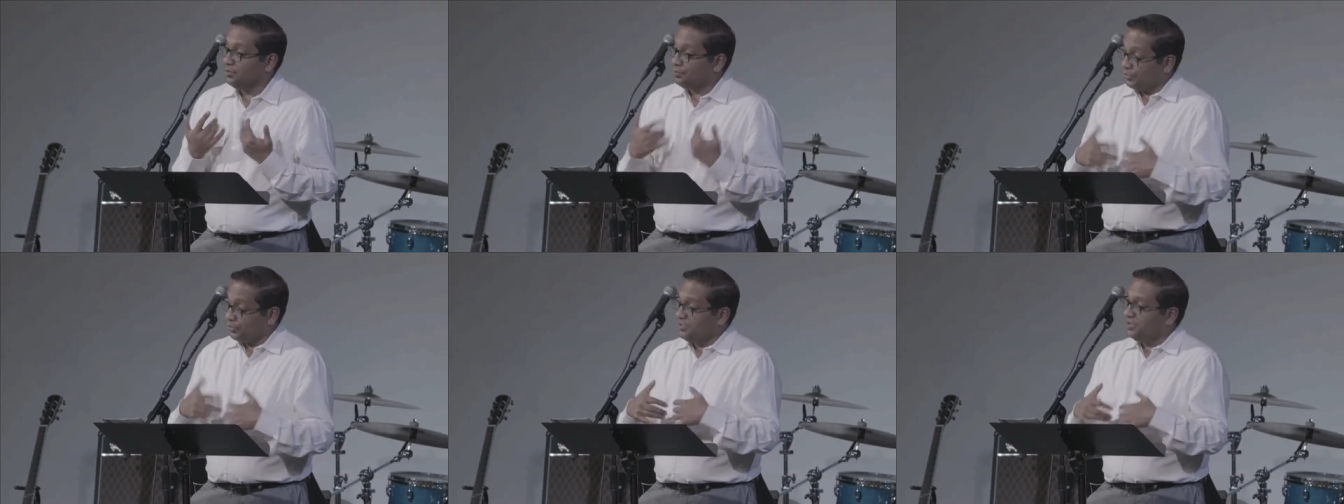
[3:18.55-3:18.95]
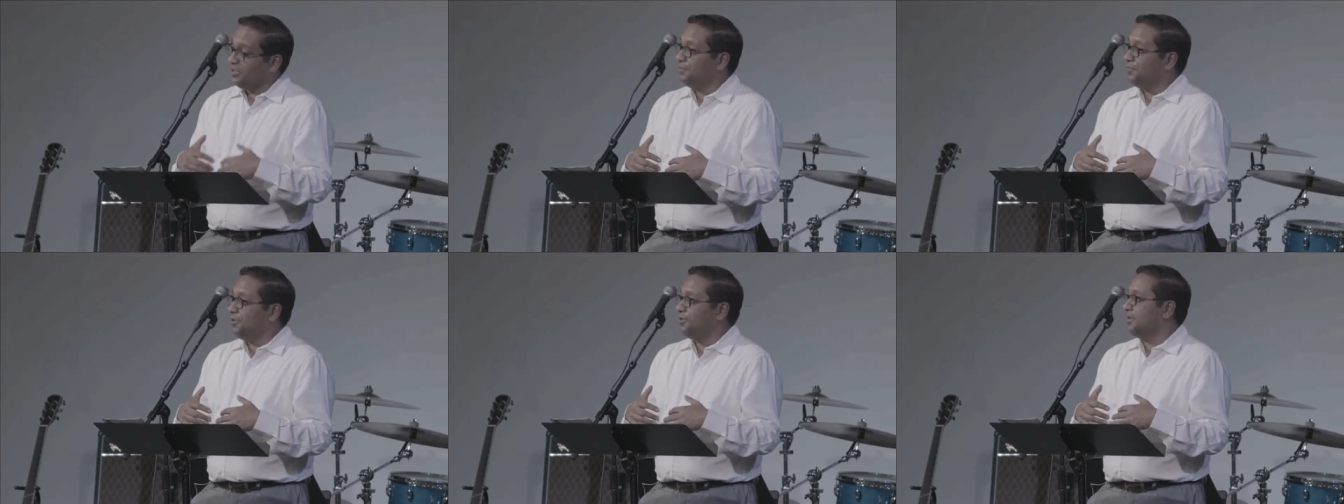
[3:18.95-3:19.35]
preaching
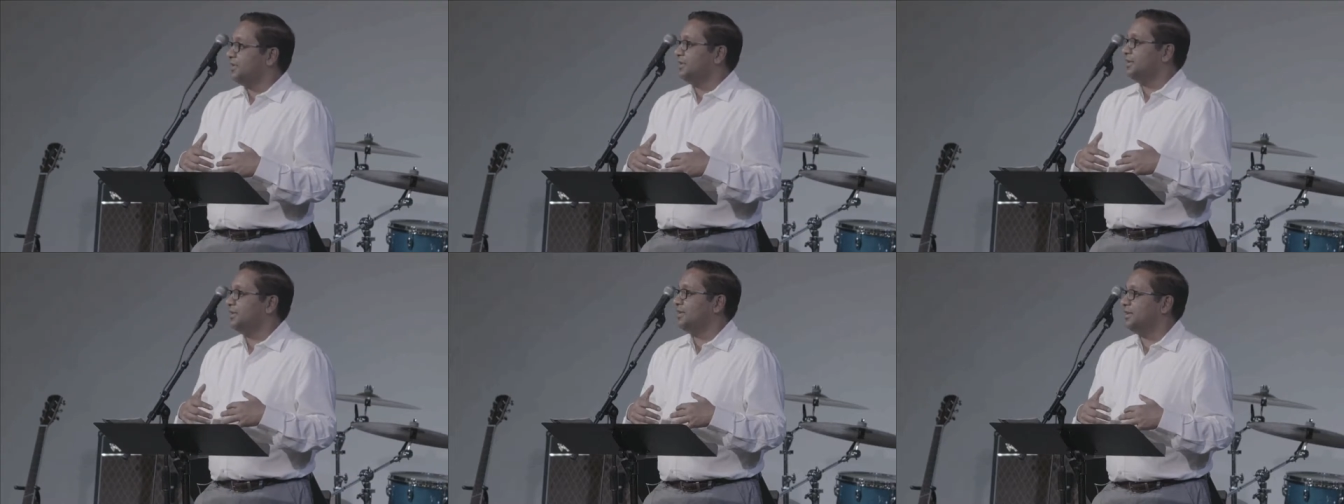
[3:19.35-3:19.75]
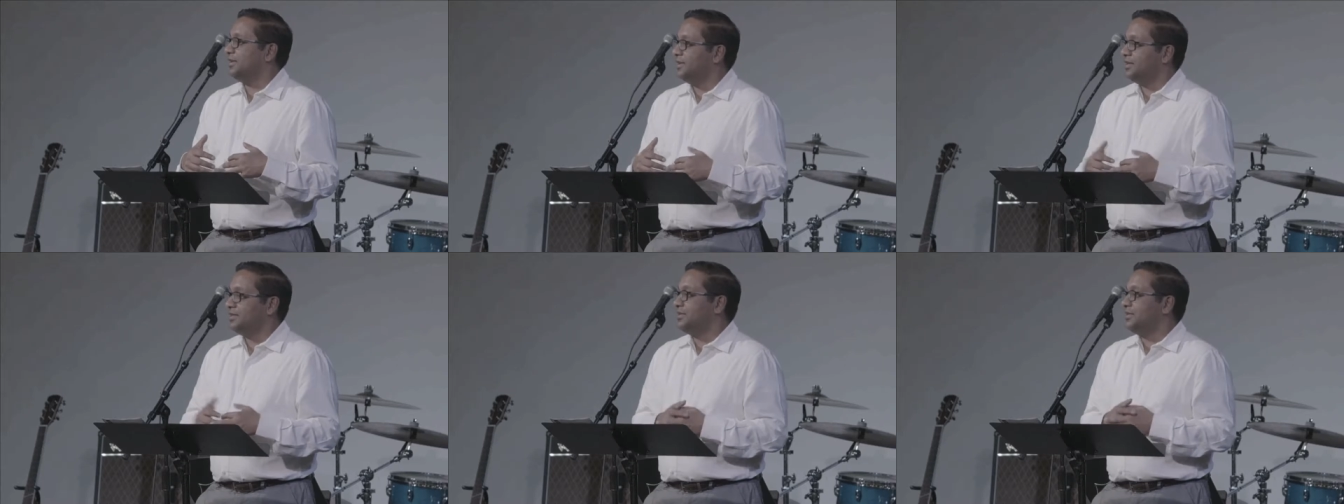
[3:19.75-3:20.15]
up here
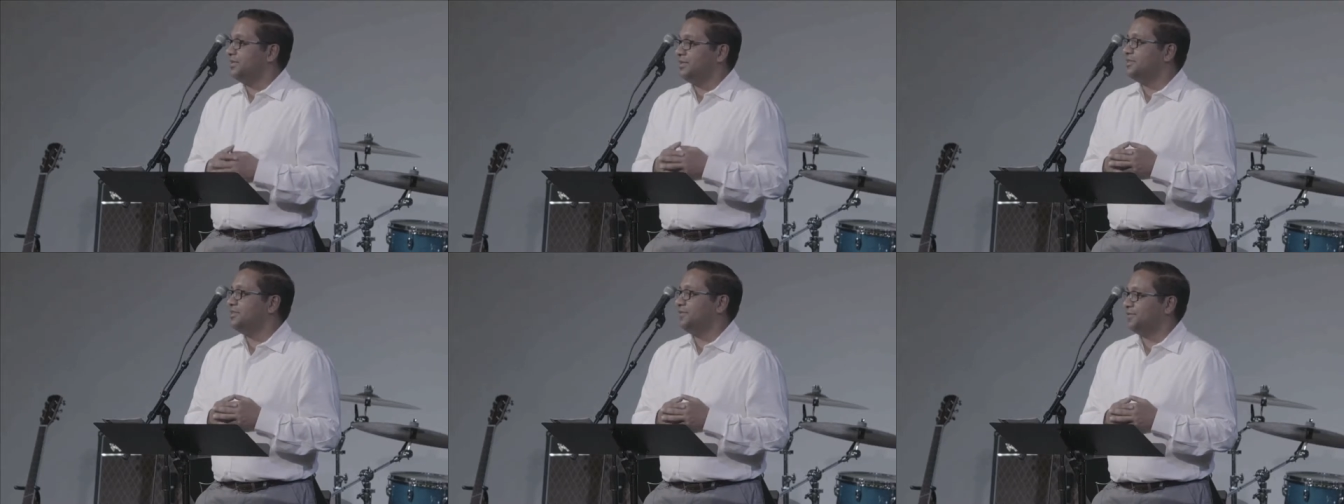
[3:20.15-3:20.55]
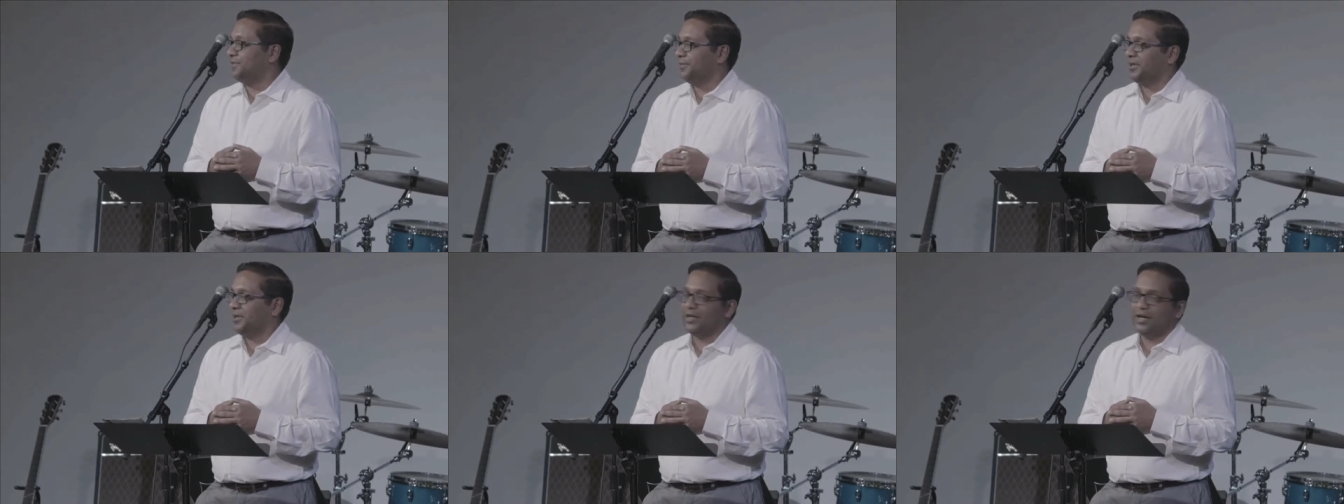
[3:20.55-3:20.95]
isn't easy for
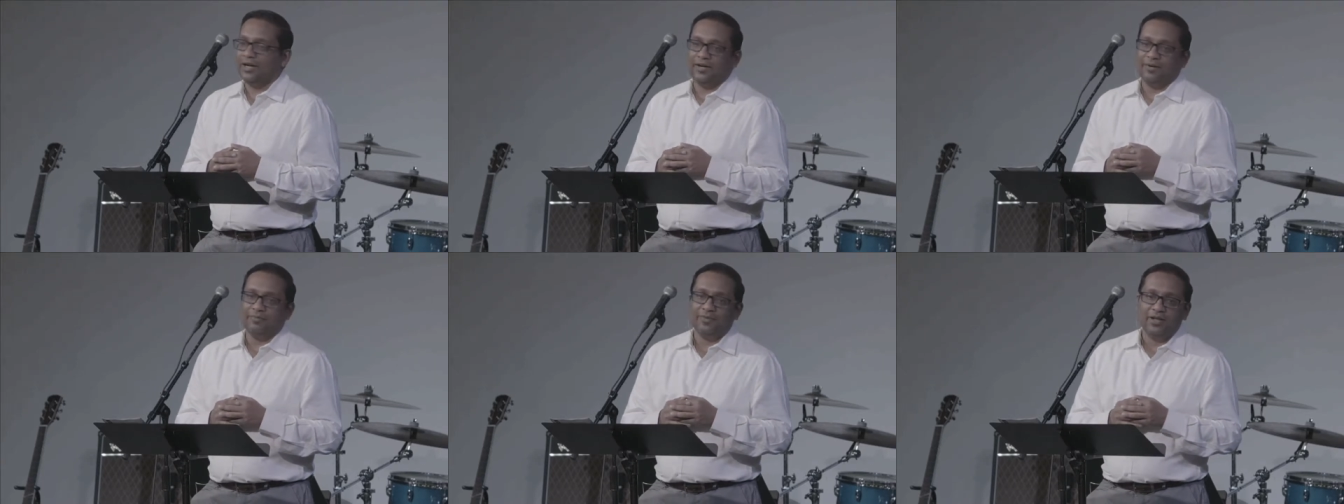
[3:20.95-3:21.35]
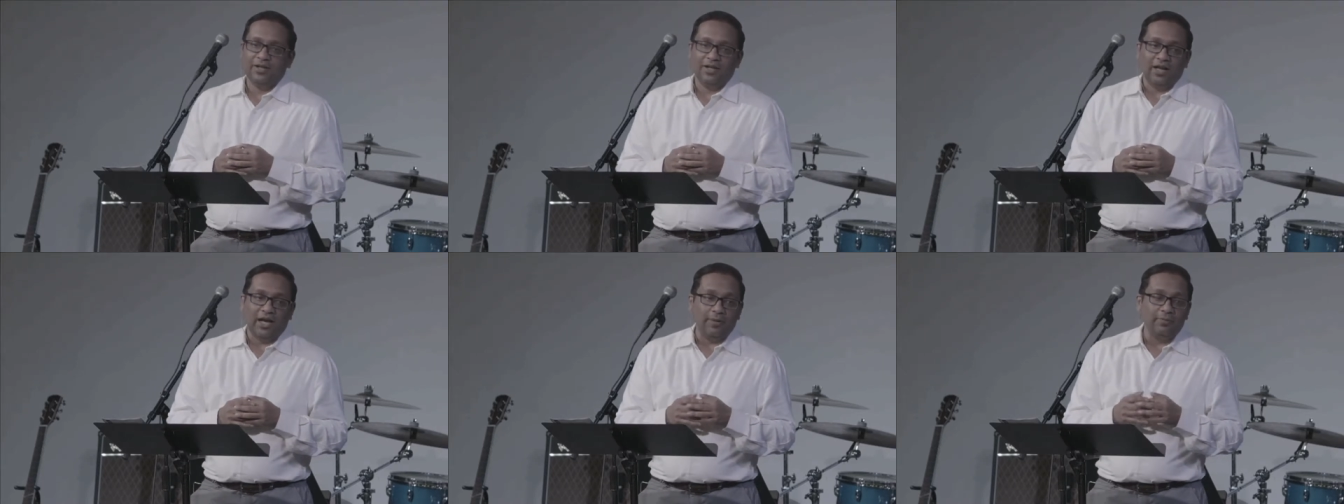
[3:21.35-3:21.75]
me. Um,
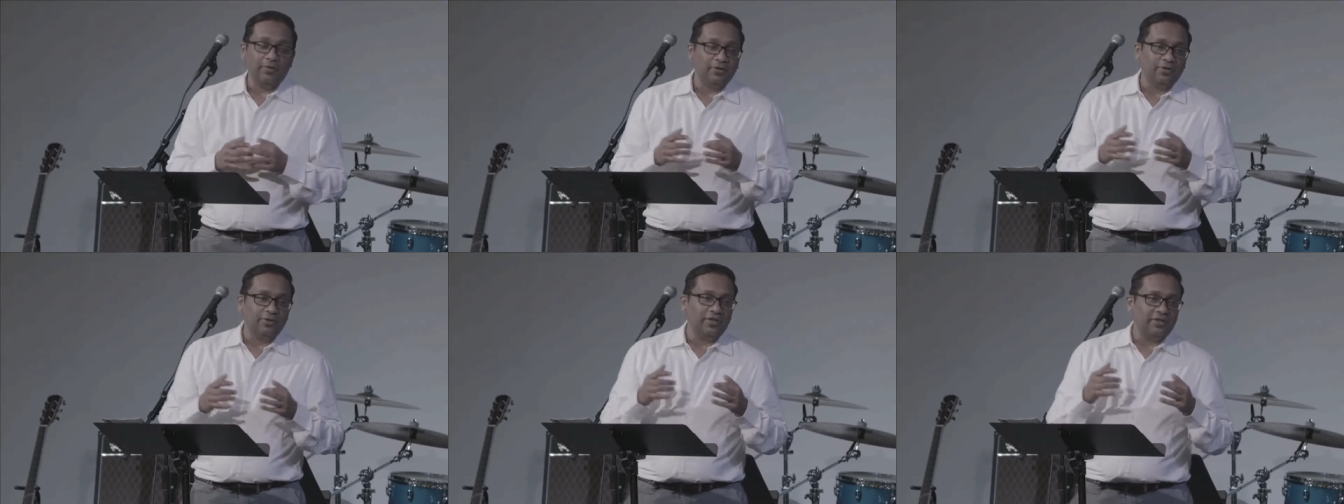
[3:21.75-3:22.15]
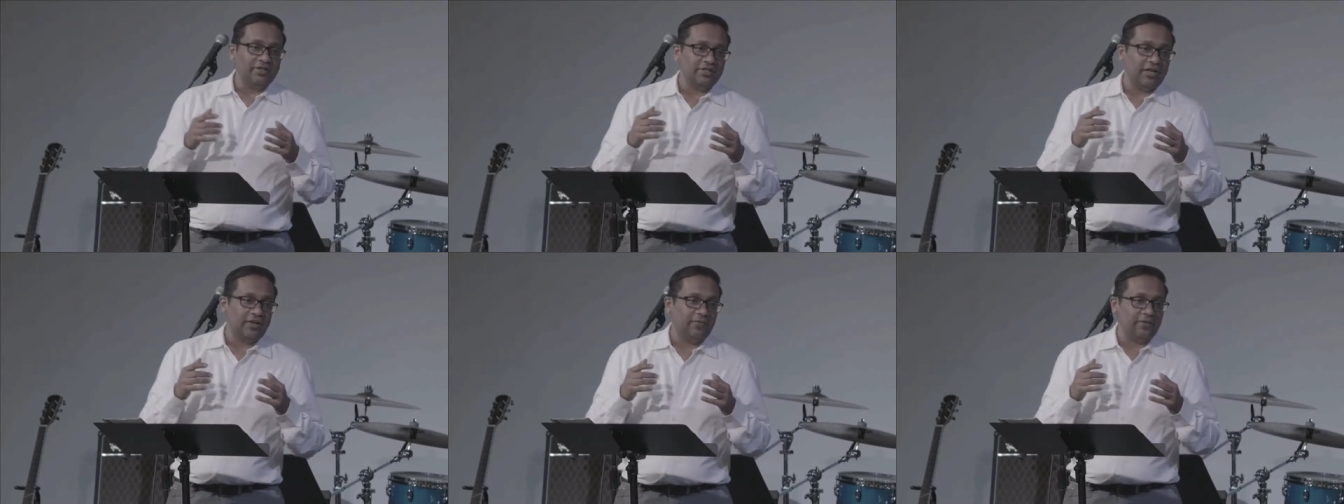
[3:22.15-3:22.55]
I've been doing
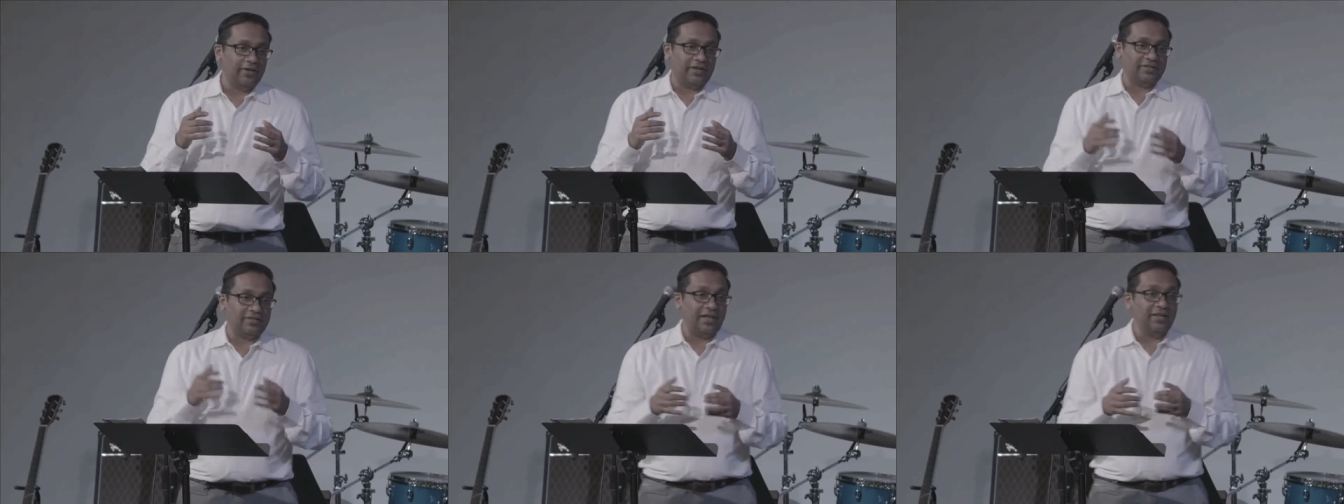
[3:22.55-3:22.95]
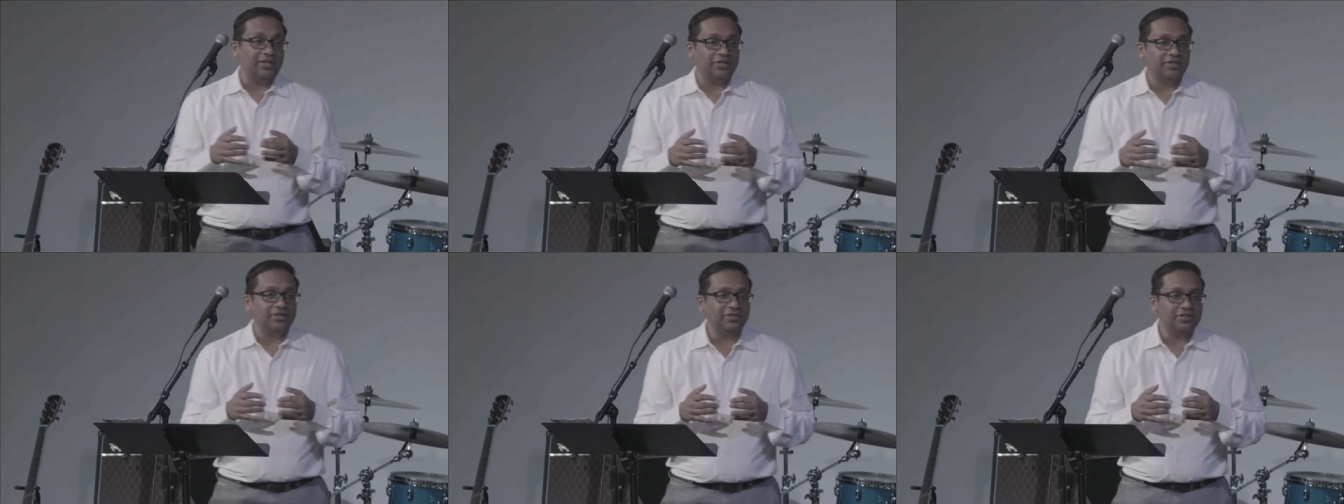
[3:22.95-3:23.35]
this now for like 10
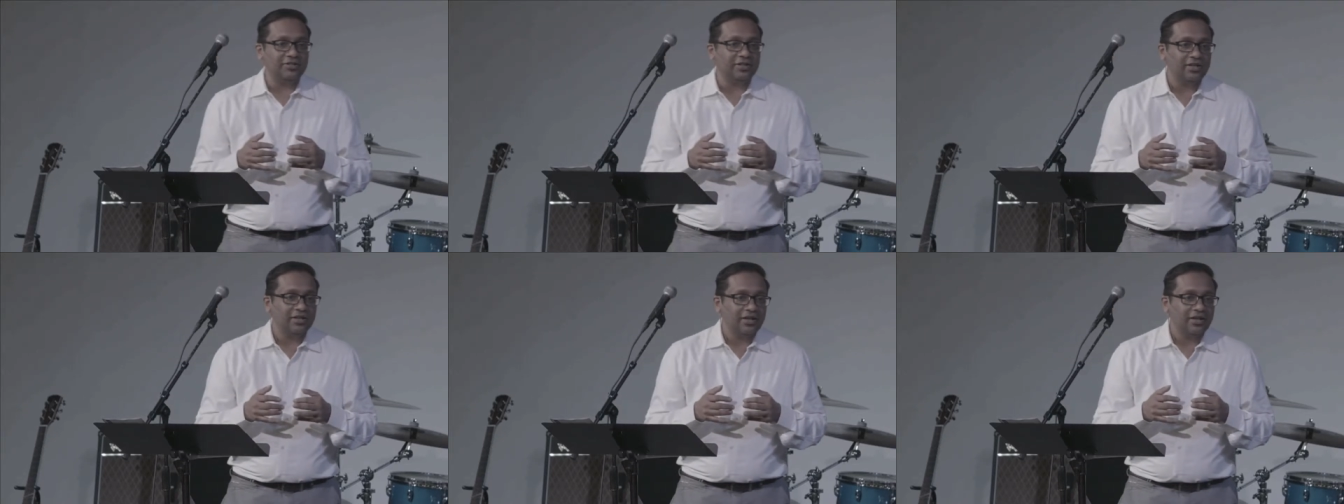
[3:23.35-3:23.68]
years,